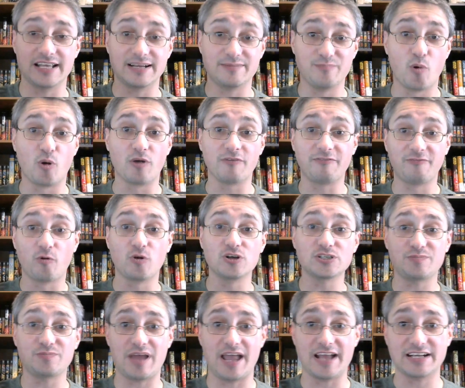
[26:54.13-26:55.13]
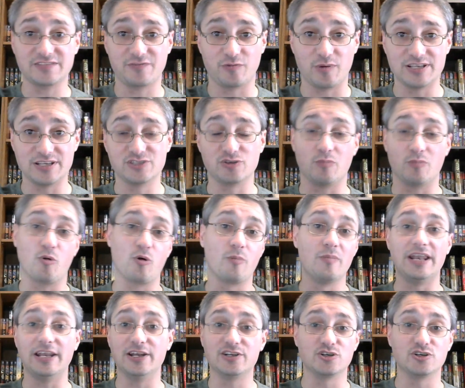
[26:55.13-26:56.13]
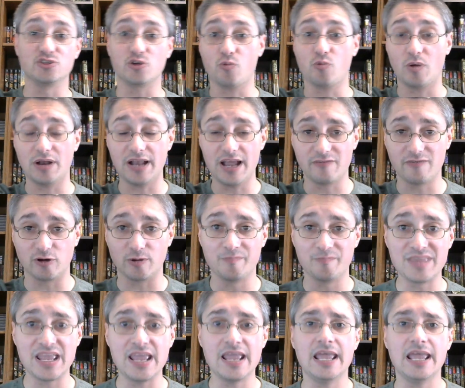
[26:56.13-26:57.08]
like more force packs, for instance, or more miniatures or whatever.